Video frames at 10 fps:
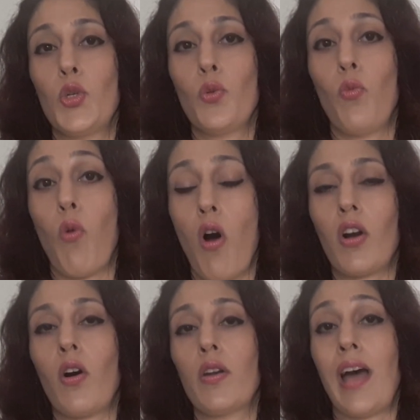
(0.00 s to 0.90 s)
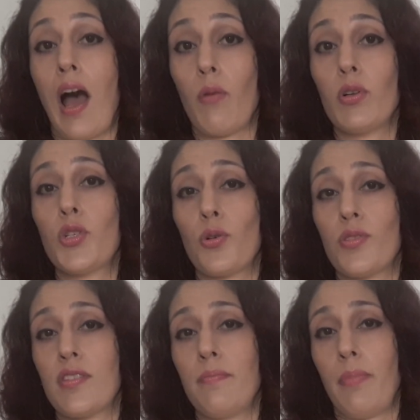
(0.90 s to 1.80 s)
to walk on our
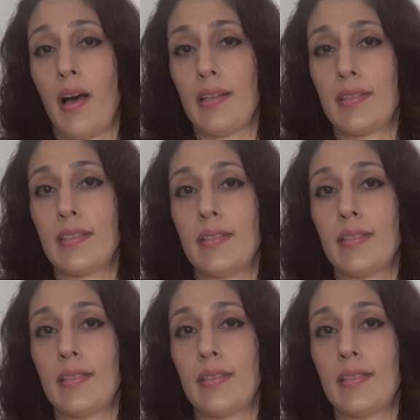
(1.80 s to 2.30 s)
chosen path.